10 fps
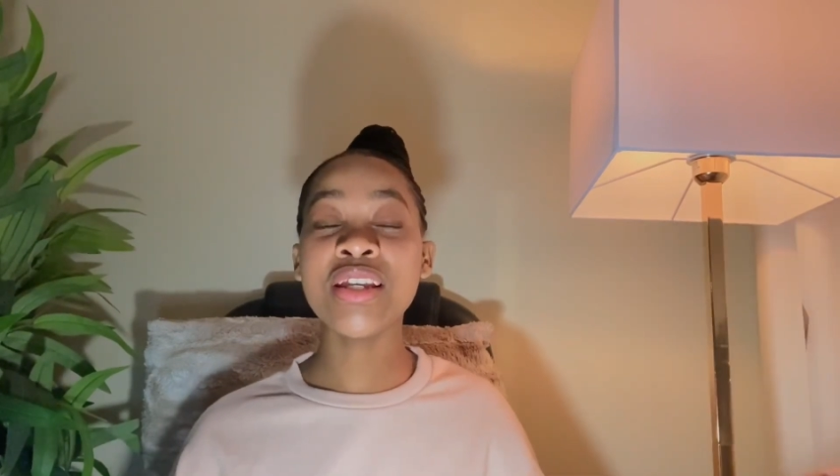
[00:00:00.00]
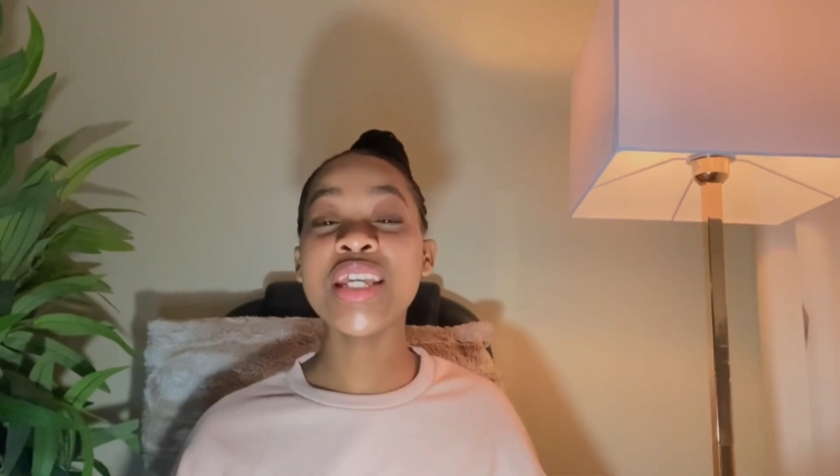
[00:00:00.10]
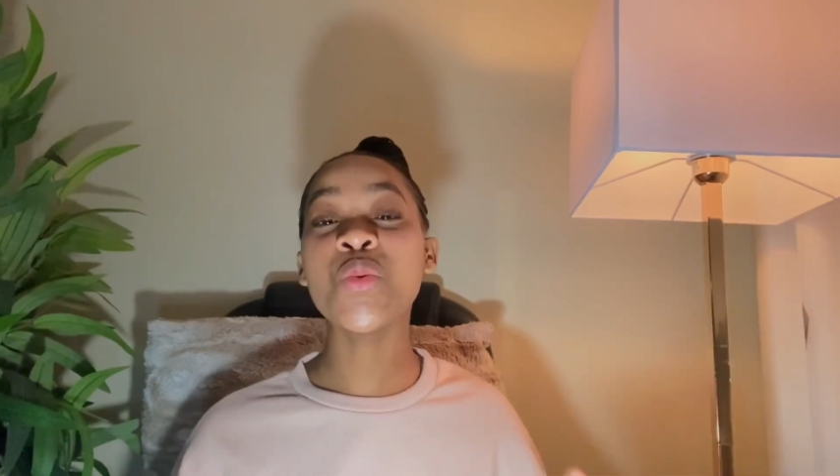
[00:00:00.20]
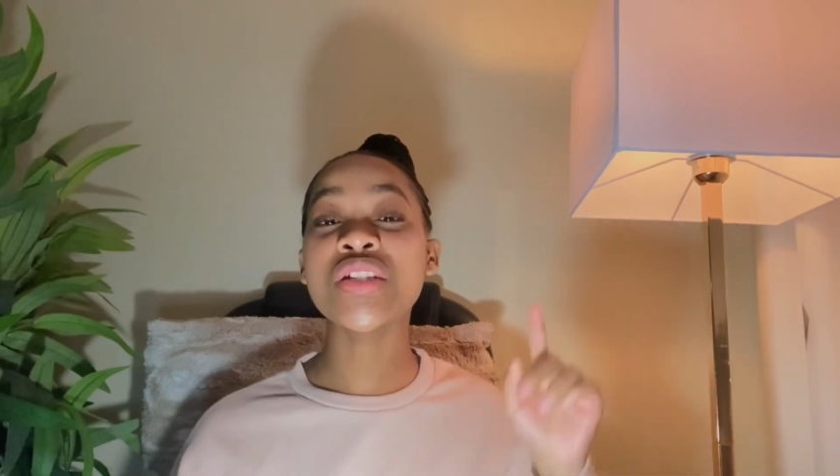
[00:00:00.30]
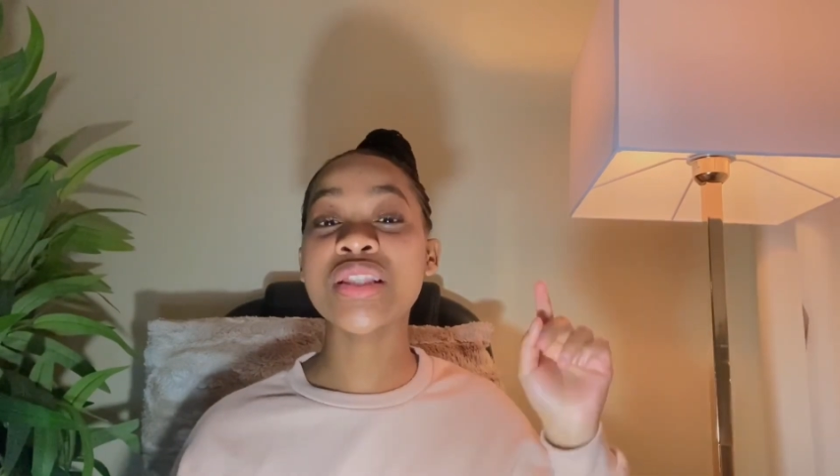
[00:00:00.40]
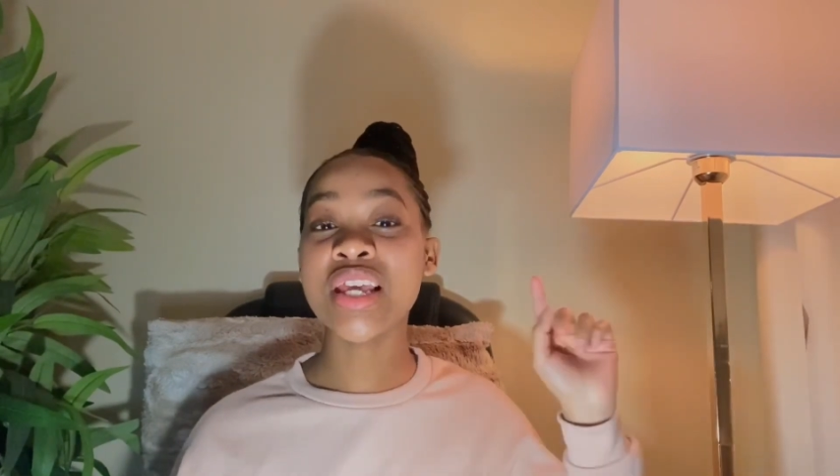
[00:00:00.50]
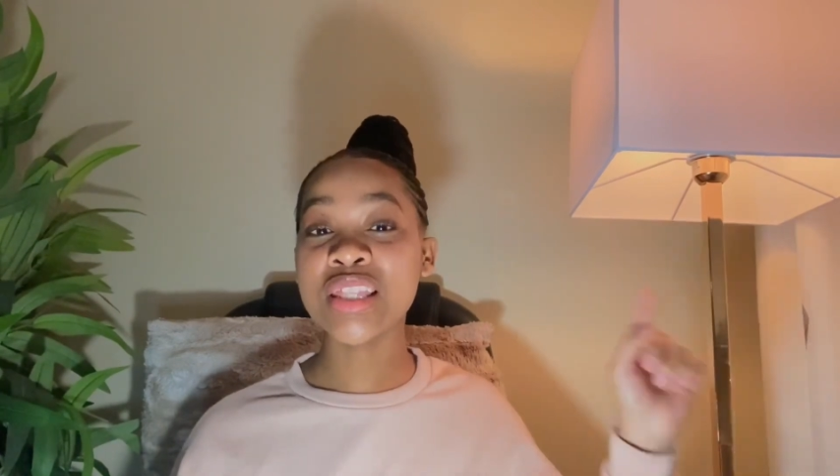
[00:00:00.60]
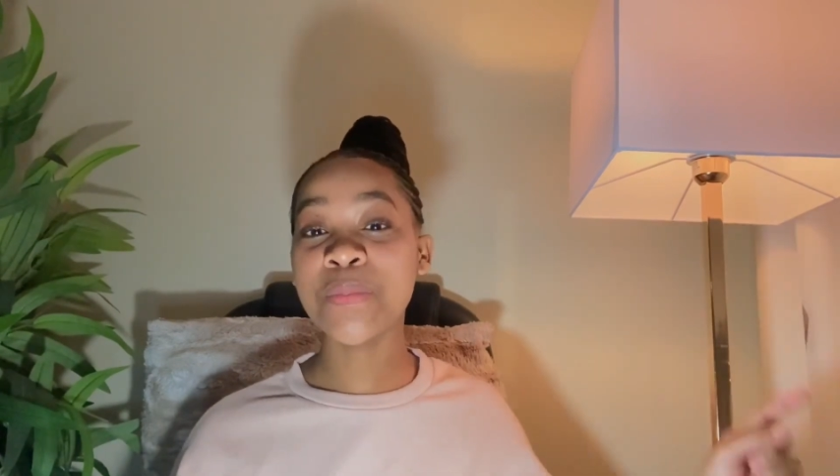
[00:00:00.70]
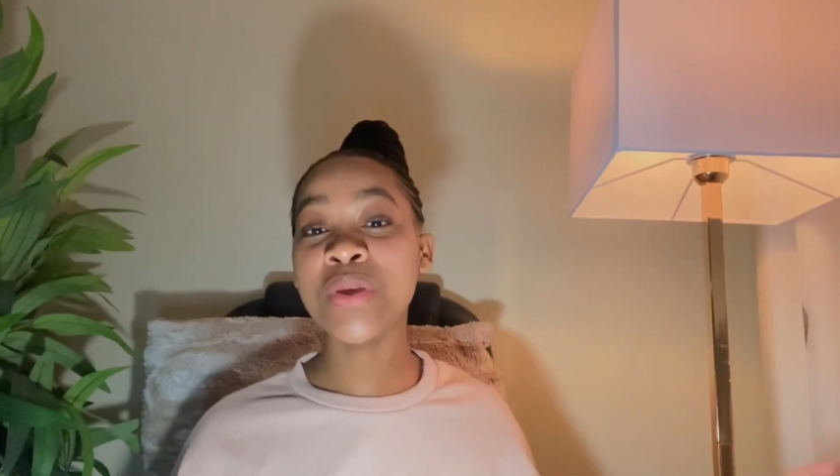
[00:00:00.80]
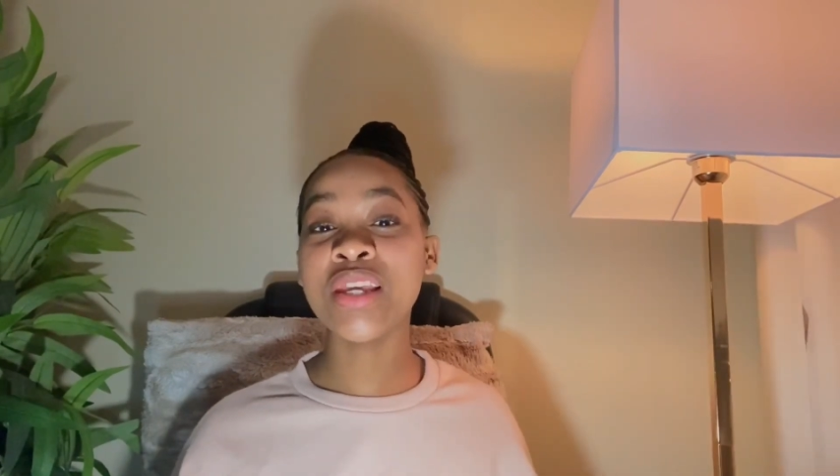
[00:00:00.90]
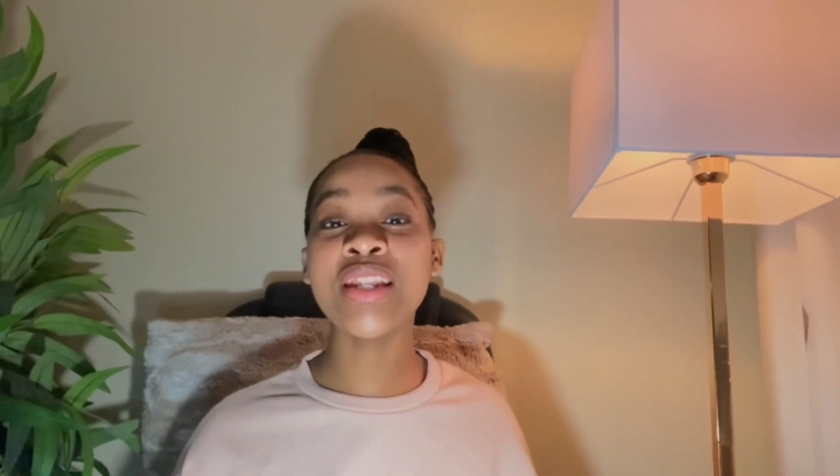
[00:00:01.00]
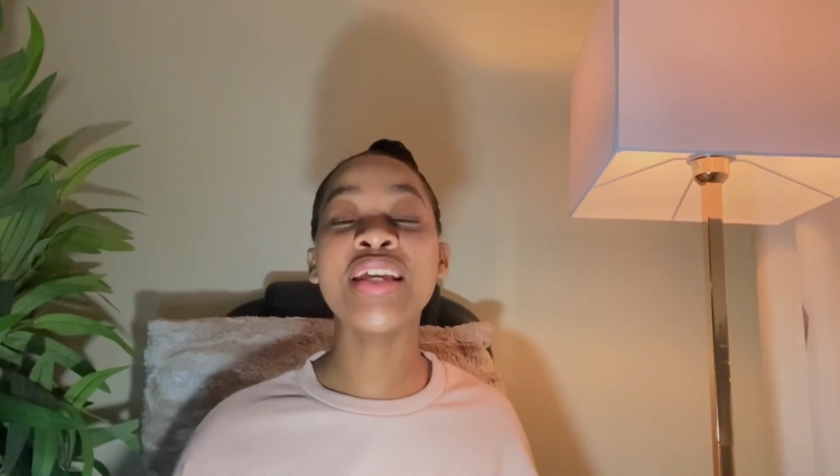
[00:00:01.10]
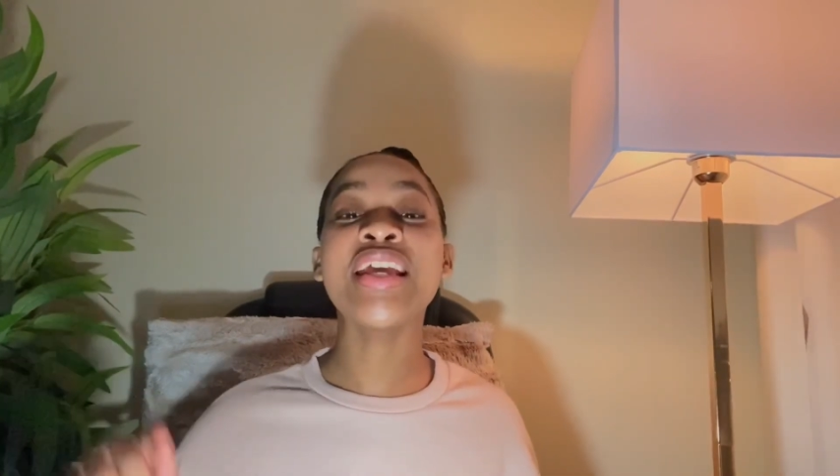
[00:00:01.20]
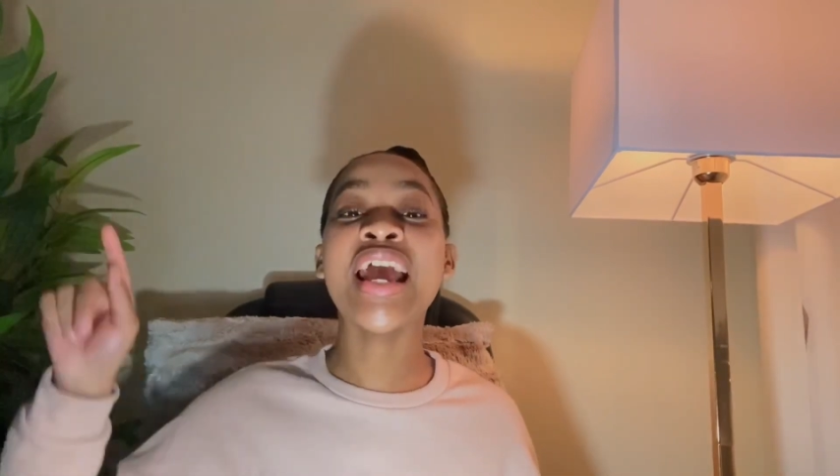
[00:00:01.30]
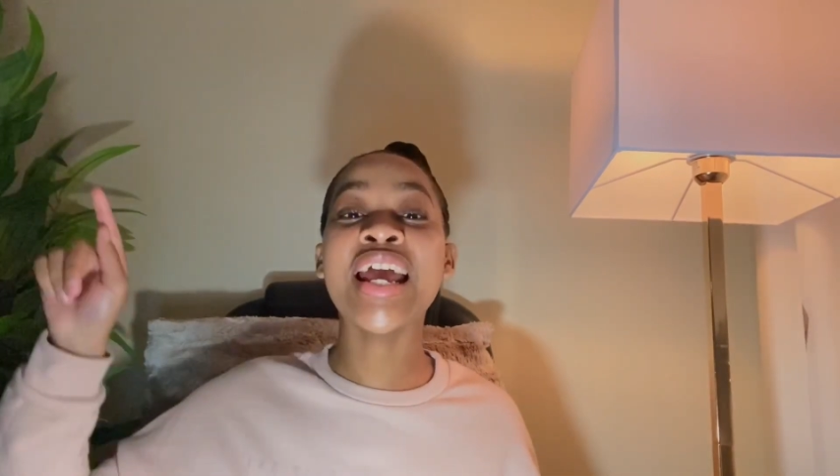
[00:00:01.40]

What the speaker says: he was there in the beginning,